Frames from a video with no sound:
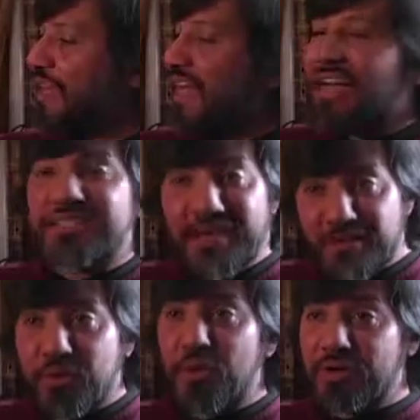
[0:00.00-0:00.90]
I
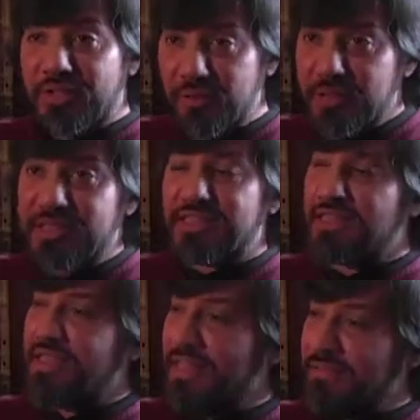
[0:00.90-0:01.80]
started working with
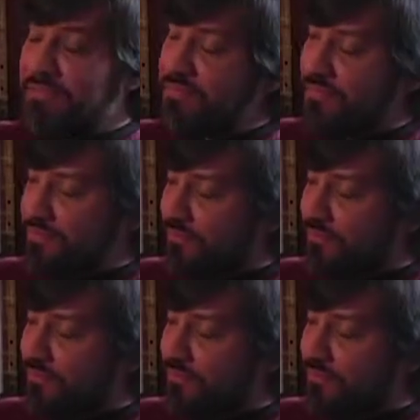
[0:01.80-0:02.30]
in